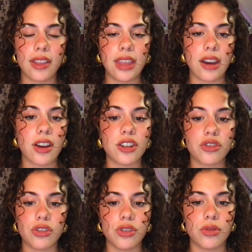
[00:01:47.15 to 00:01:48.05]
they are
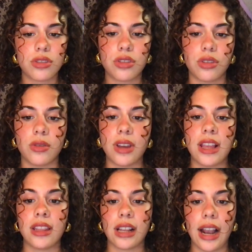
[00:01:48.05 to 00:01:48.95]
introduced to
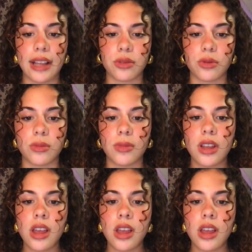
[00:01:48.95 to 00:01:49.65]
in the classroom.